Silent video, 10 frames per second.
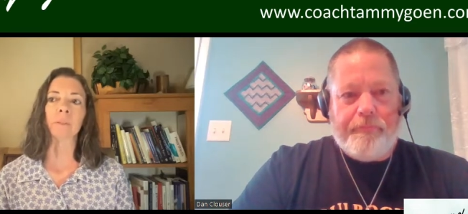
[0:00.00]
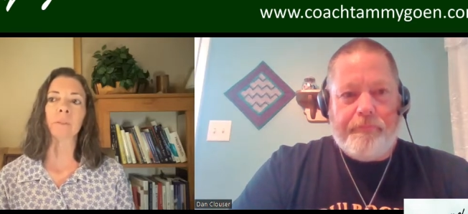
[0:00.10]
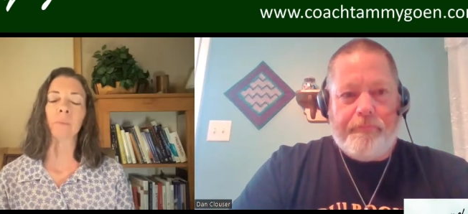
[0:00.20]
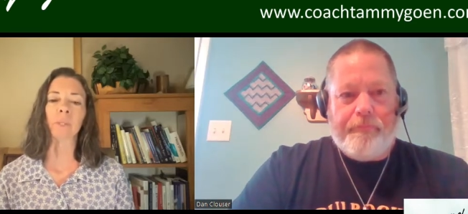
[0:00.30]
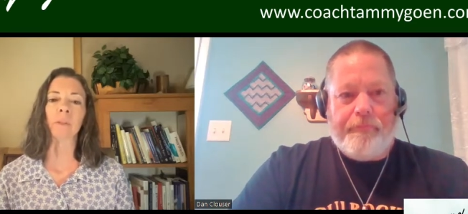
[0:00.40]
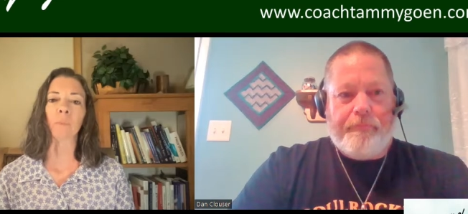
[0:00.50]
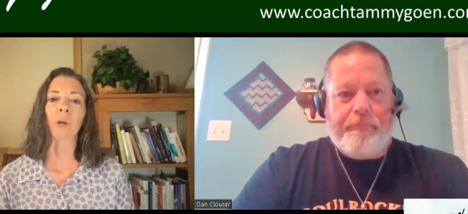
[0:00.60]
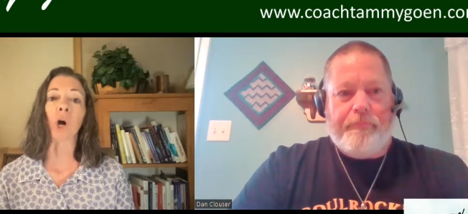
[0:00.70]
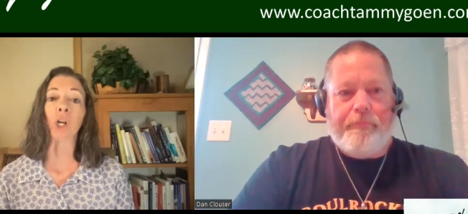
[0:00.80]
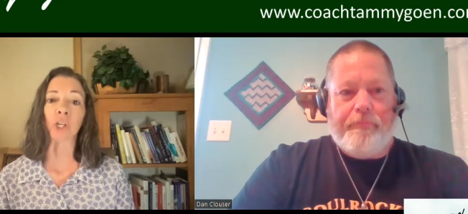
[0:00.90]
Speaker 1: something that
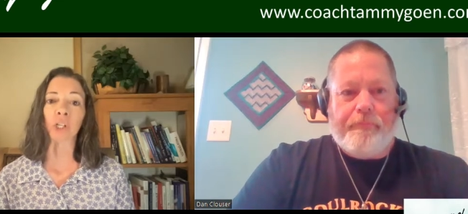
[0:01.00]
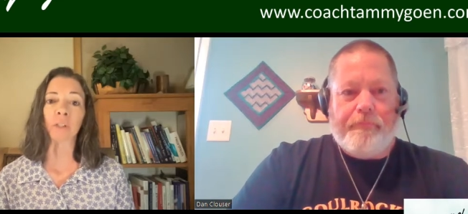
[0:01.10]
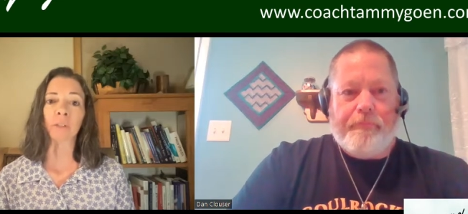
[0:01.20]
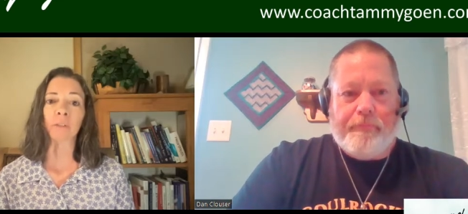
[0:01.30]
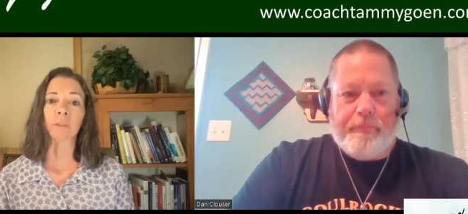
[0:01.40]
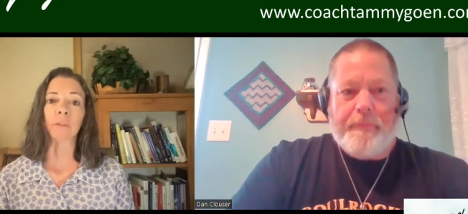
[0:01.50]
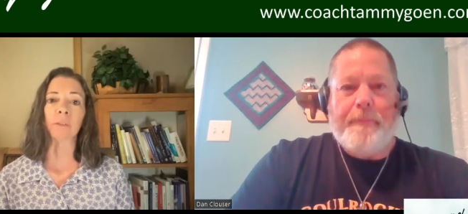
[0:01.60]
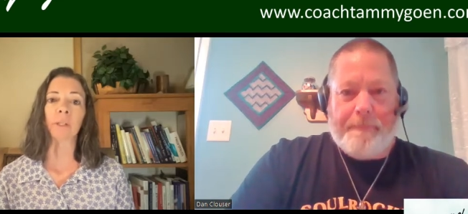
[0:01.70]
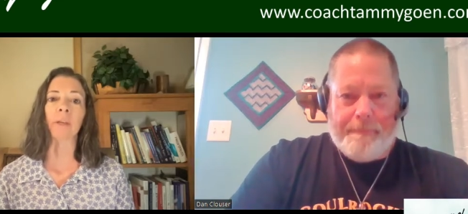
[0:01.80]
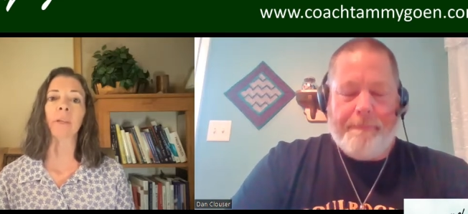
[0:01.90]
we honor,
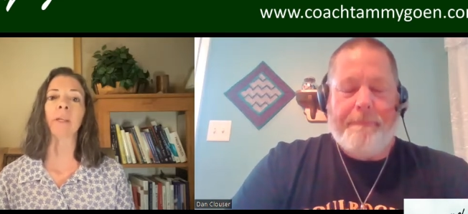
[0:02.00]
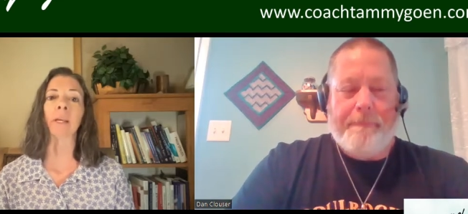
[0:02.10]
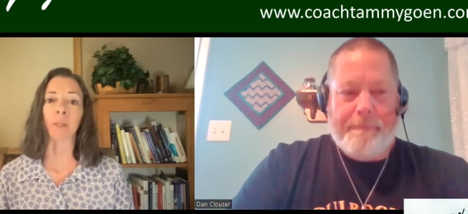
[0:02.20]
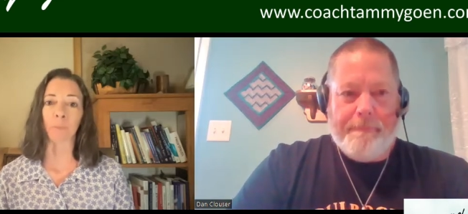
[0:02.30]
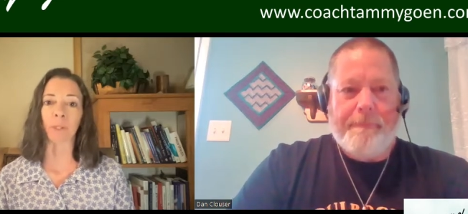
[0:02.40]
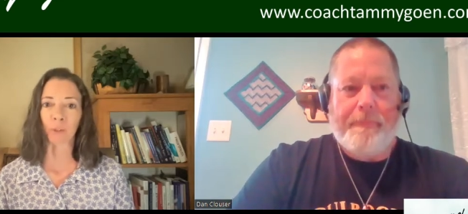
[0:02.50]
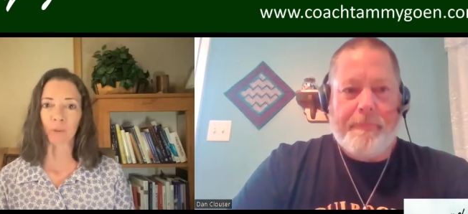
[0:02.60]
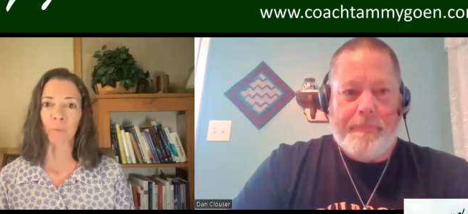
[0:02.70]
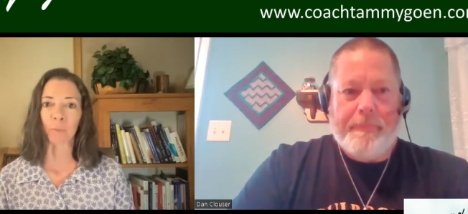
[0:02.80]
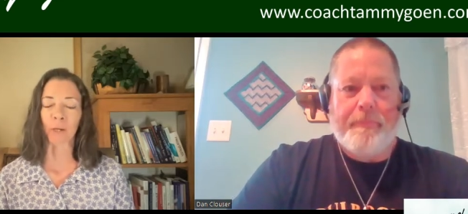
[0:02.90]
and it, it can be our
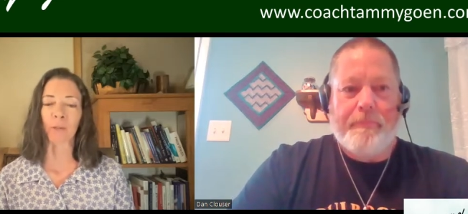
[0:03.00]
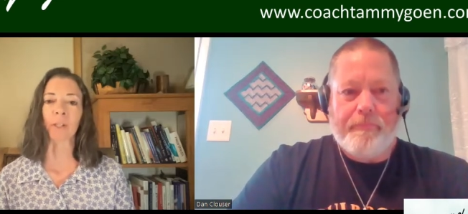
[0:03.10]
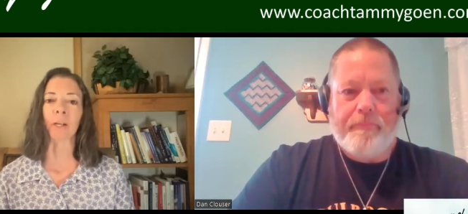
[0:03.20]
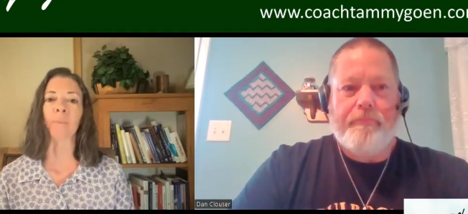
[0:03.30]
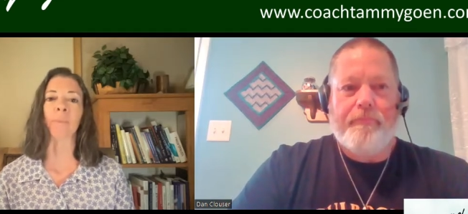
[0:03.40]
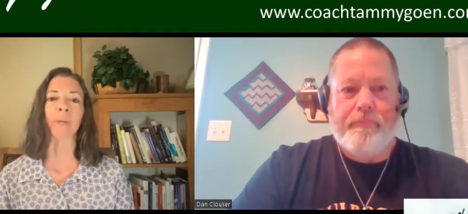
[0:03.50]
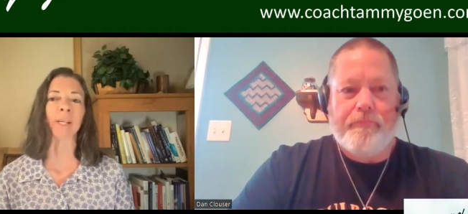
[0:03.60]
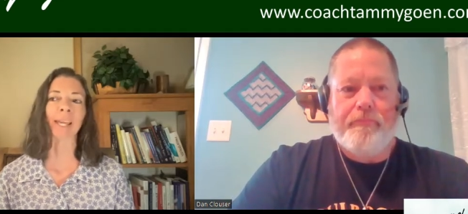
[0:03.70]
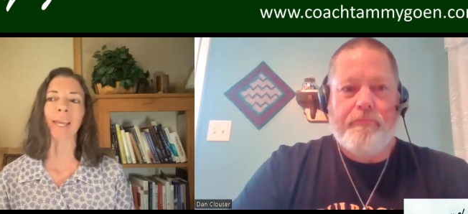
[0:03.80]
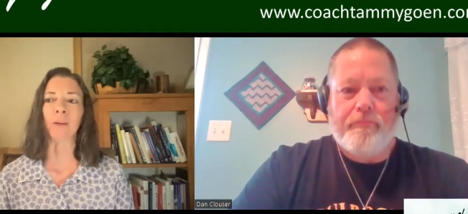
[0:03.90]
superpower, and,
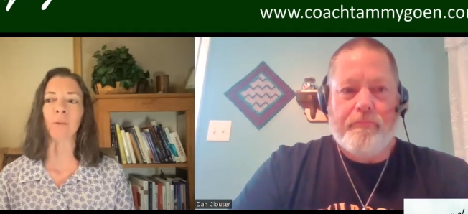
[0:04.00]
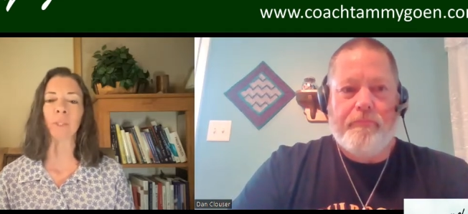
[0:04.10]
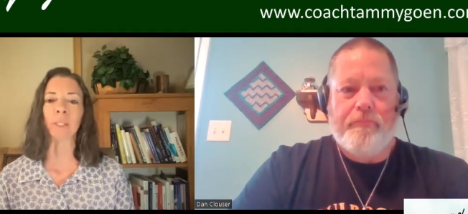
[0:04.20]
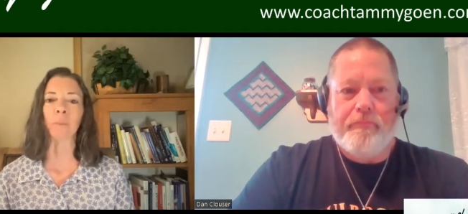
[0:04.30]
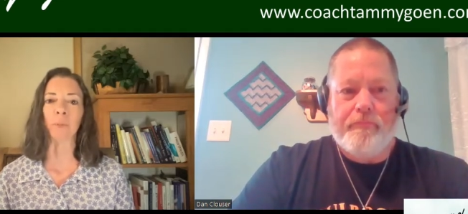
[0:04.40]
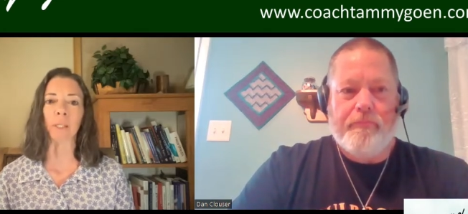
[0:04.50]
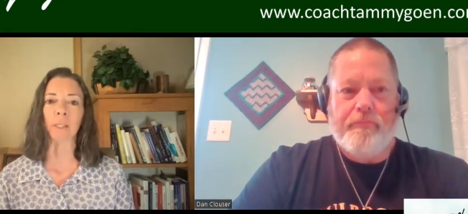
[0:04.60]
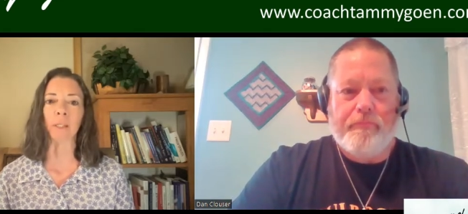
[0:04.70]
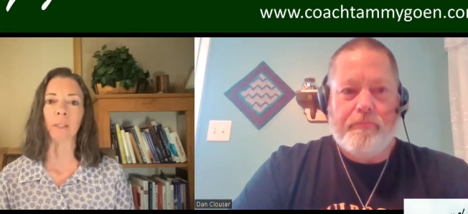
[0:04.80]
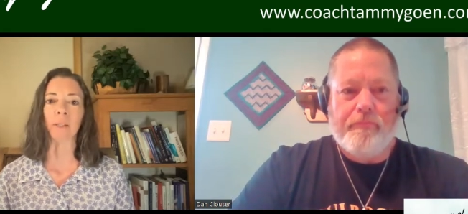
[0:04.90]
but it can't really
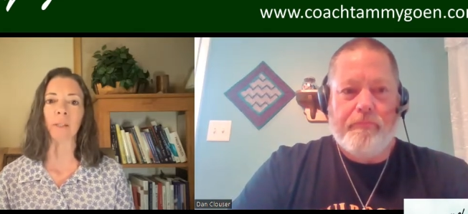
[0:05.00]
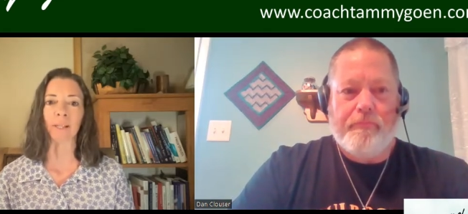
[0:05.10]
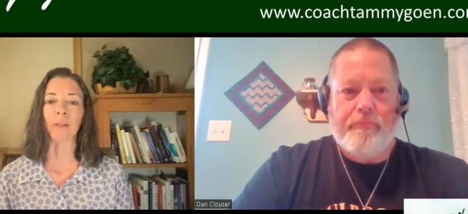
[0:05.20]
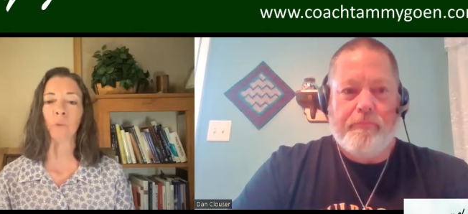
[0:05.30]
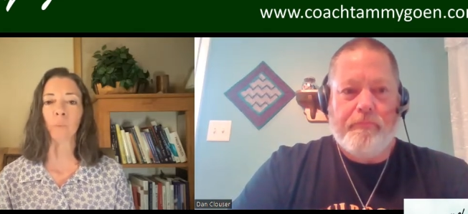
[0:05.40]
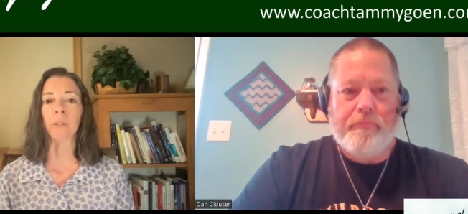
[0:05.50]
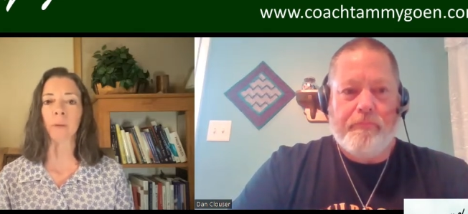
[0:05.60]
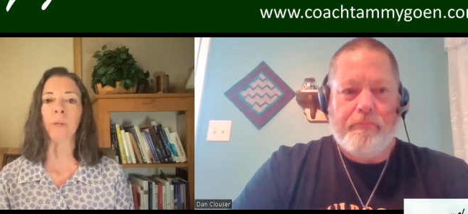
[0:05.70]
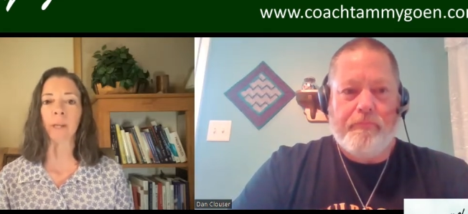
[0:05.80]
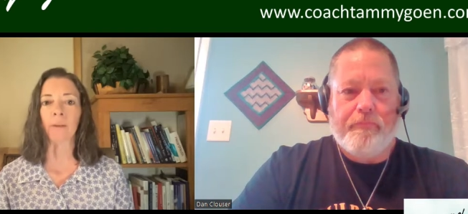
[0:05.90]
be until
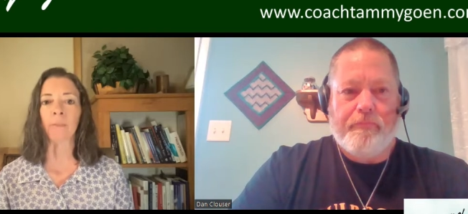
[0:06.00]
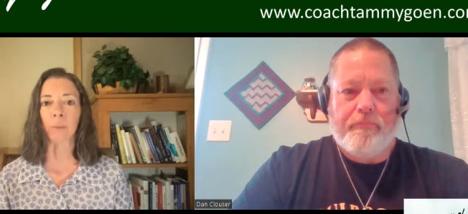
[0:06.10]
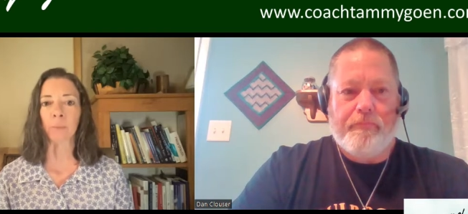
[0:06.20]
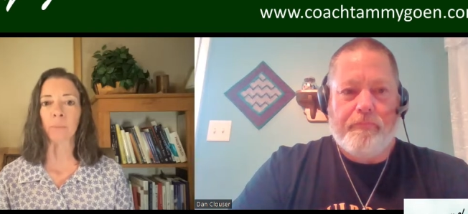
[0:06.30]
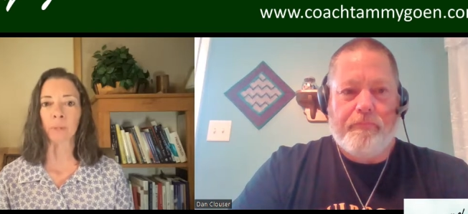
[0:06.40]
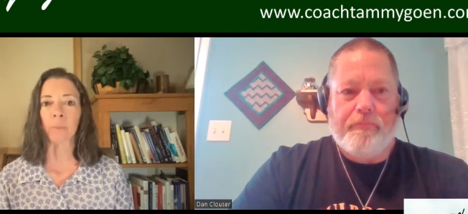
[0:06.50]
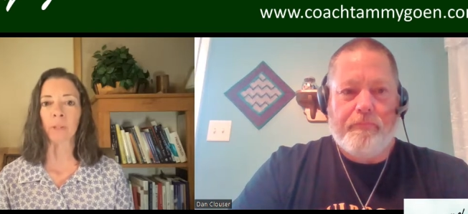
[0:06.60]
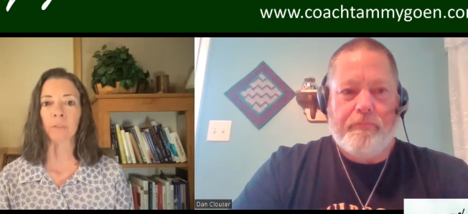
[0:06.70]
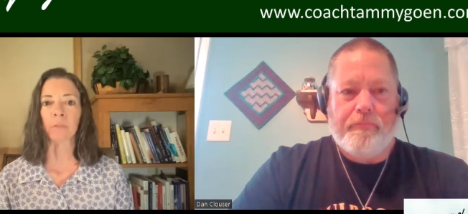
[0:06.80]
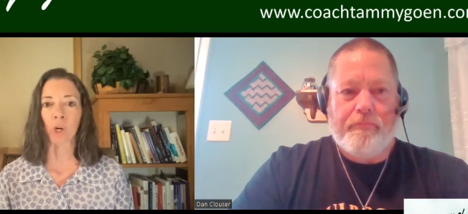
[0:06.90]
we, we have that, that
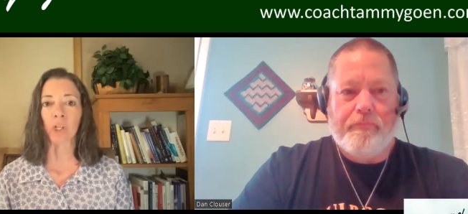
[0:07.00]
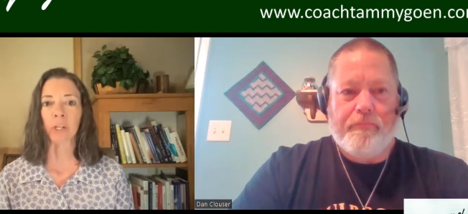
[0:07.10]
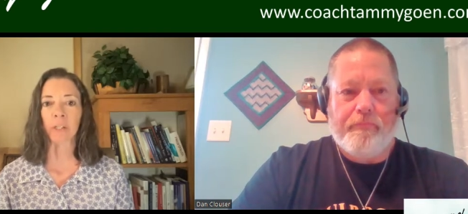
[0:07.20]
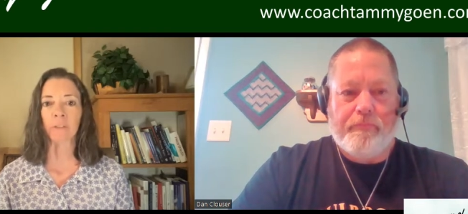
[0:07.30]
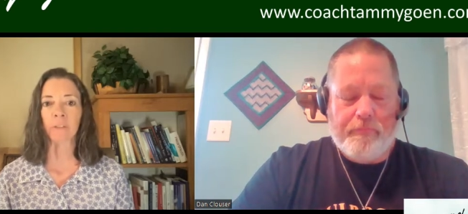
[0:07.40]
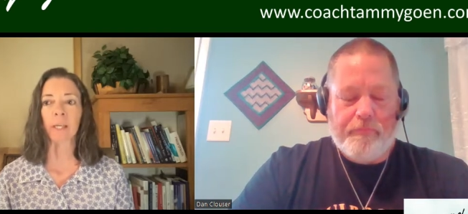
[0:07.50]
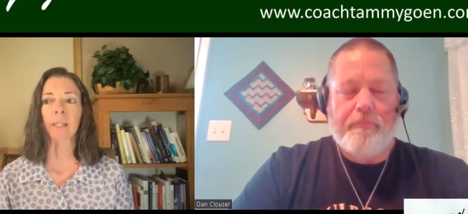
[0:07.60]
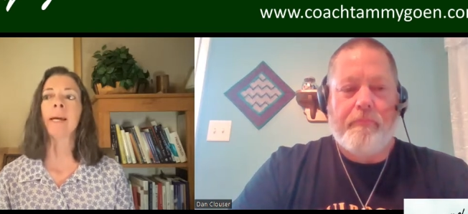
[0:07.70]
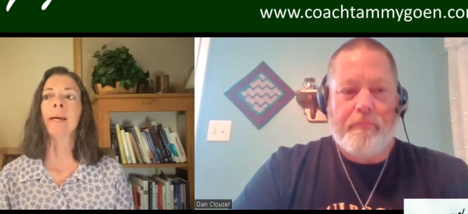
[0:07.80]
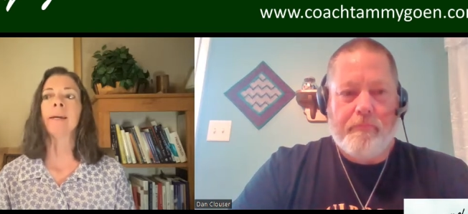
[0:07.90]
place of honoring and saying,